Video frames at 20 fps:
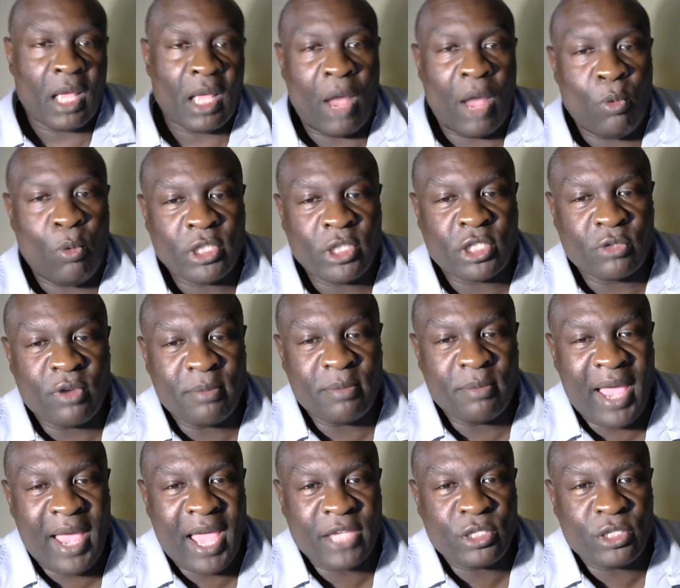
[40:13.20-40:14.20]
I want to
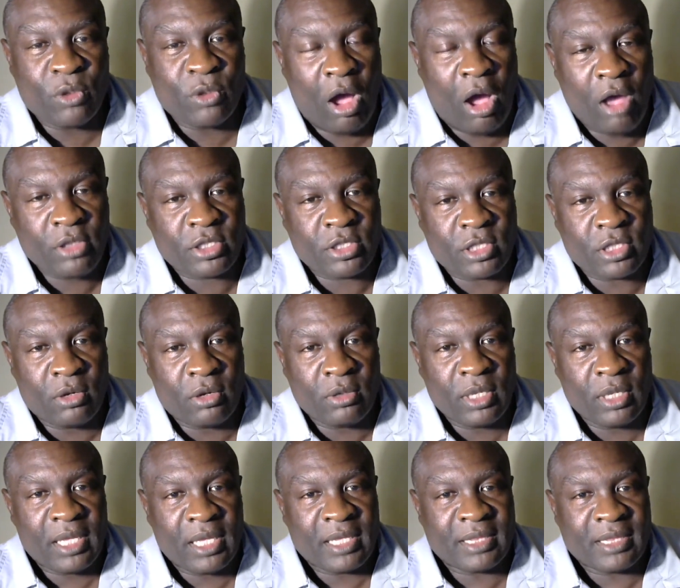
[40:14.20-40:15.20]
remind you
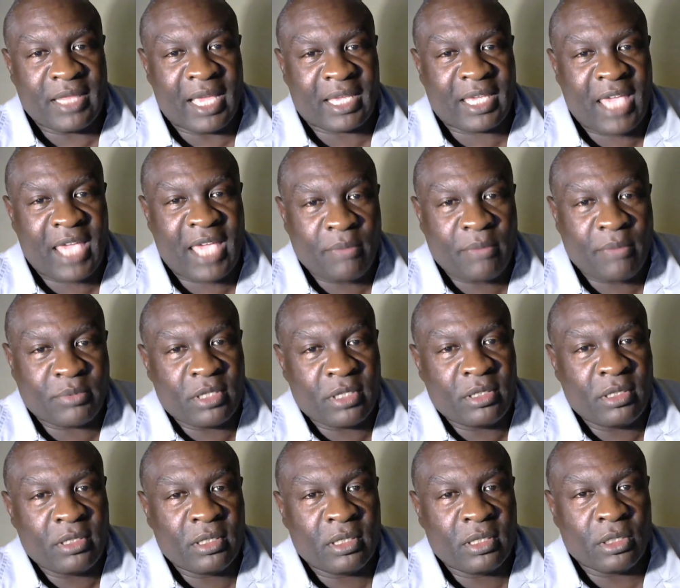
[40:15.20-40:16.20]
also that
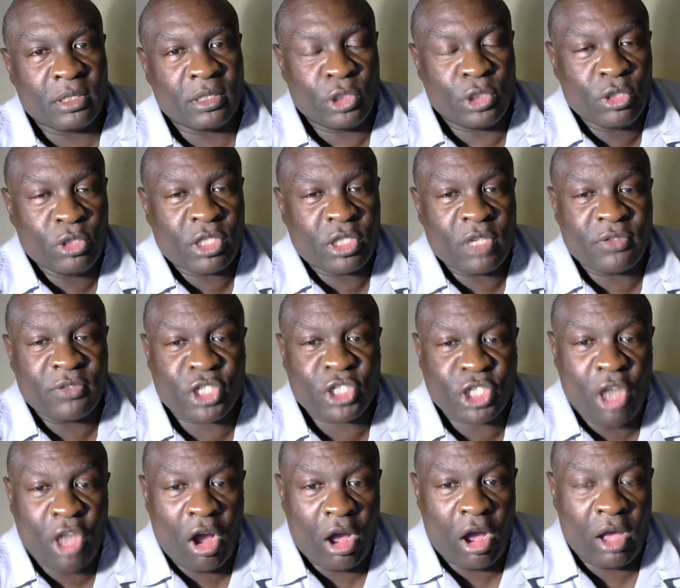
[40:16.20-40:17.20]
Captain Yusuf
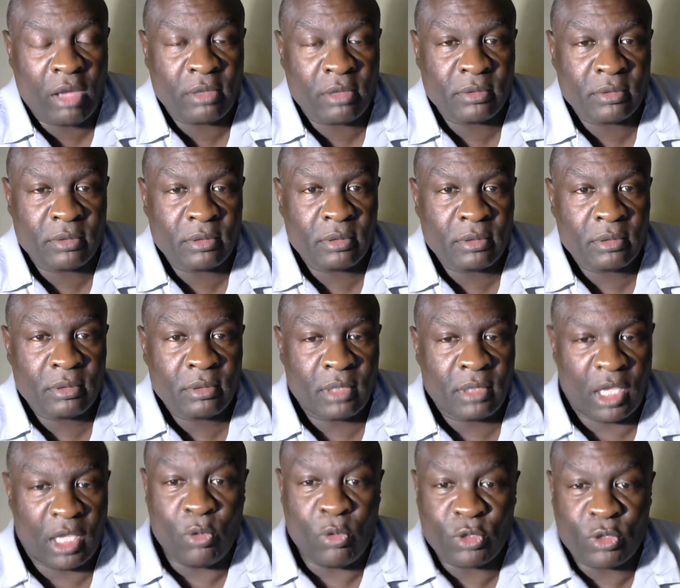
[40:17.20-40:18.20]
Shah,
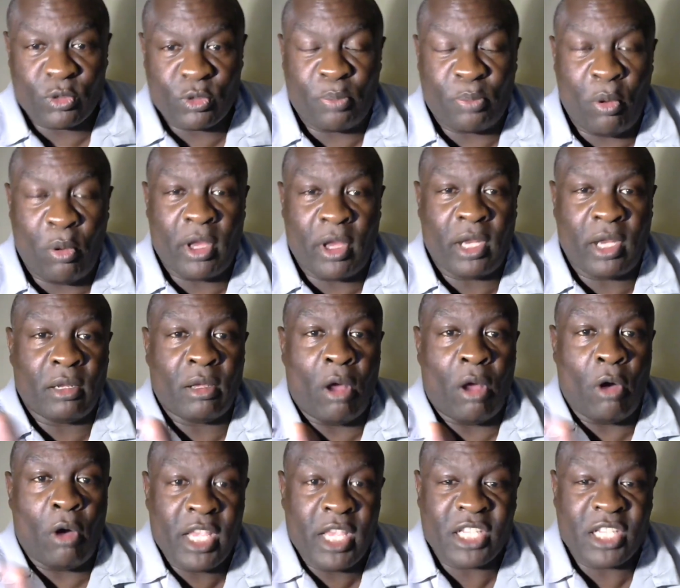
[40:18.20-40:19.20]
it was reported
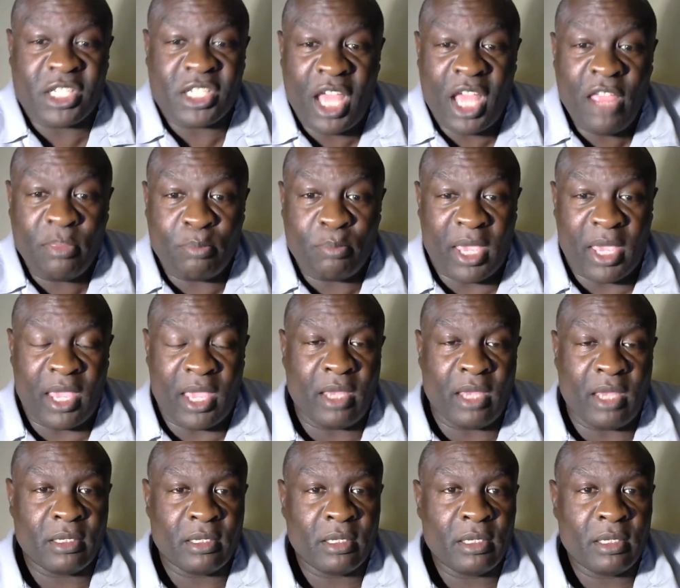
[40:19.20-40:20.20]
on his
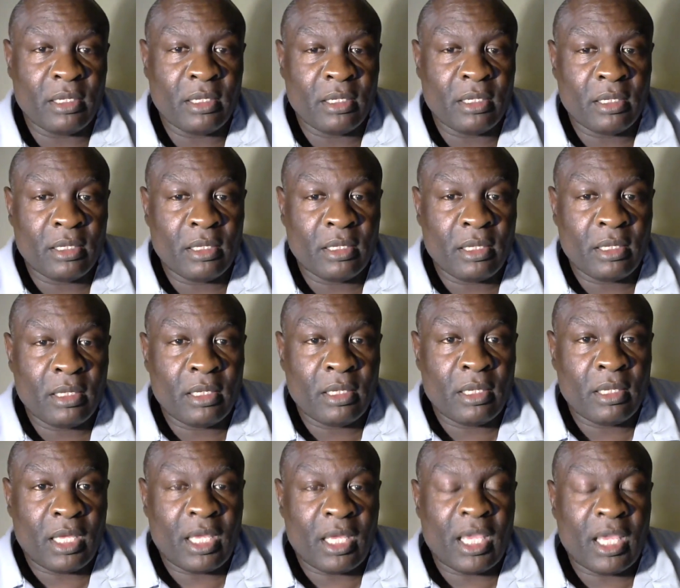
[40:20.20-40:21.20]
deathbed,
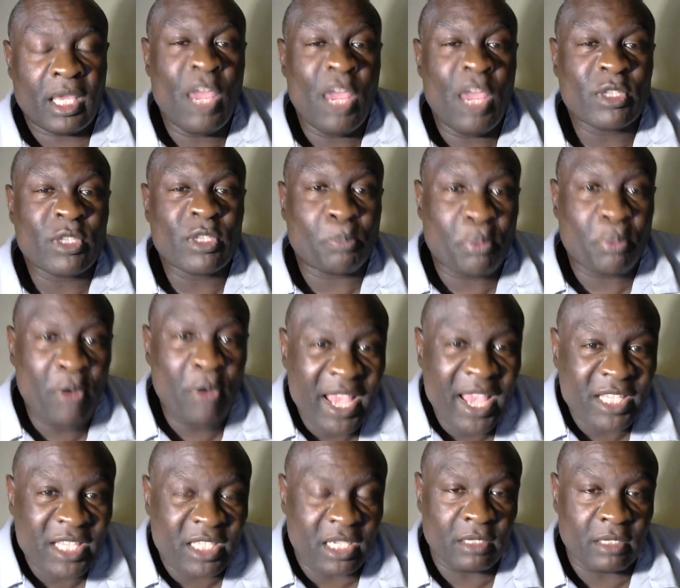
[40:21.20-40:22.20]
he was
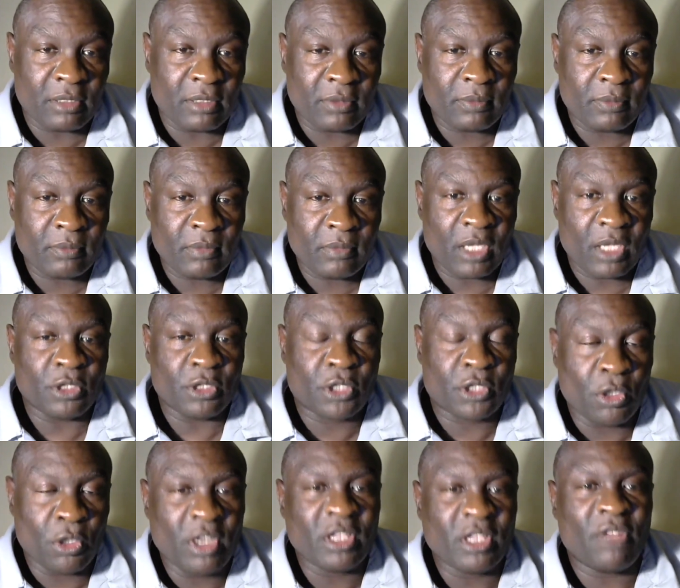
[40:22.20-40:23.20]
present
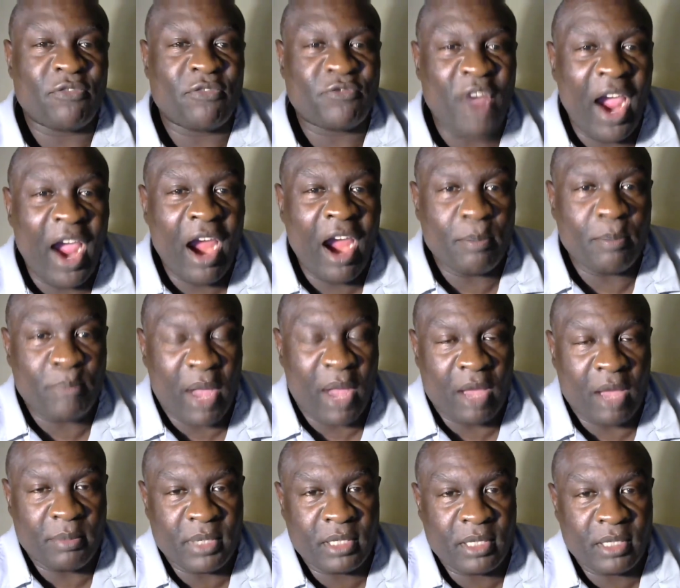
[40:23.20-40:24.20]
during the
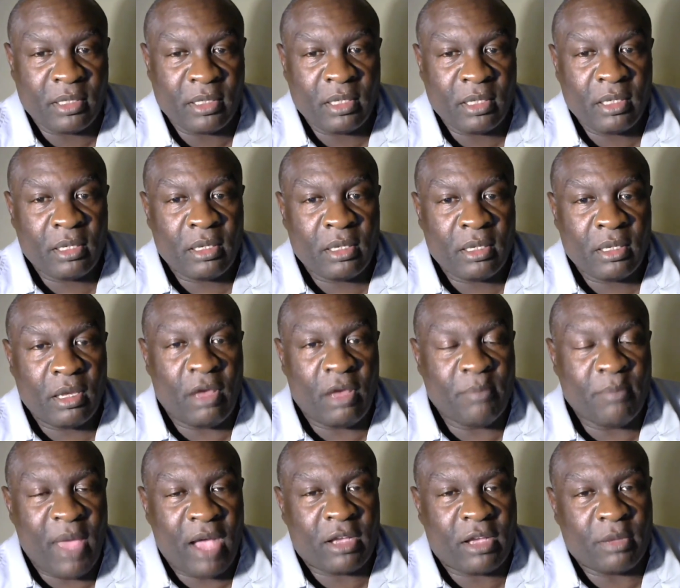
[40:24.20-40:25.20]
firebombing
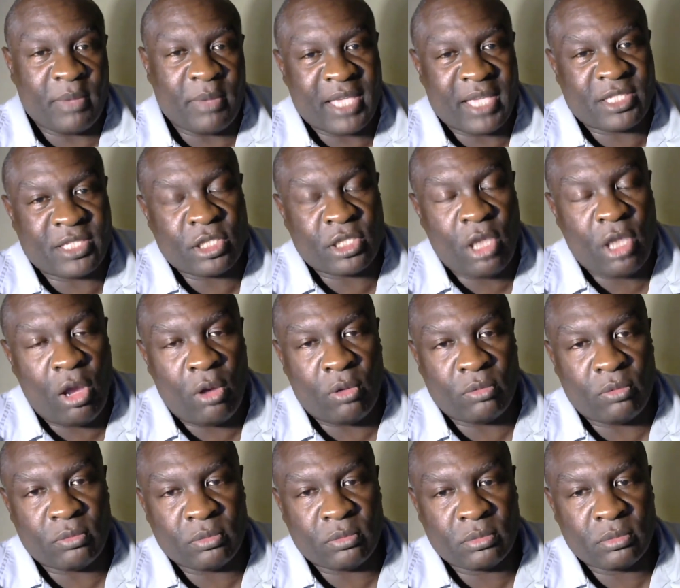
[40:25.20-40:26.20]
of Malcolm X's home.